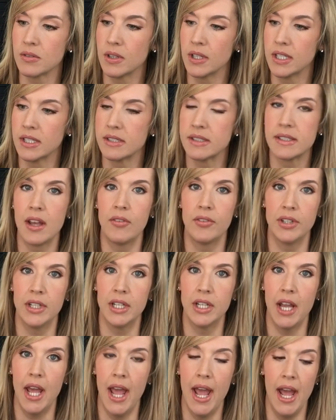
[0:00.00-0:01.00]
are in a seven
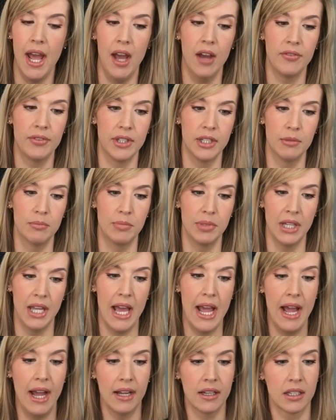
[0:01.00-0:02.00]
and a half in
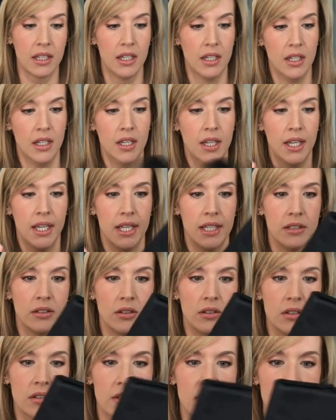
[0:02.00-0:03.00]
black. And
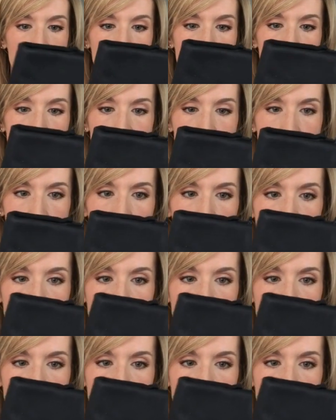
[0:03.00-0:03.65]
it looks like it's a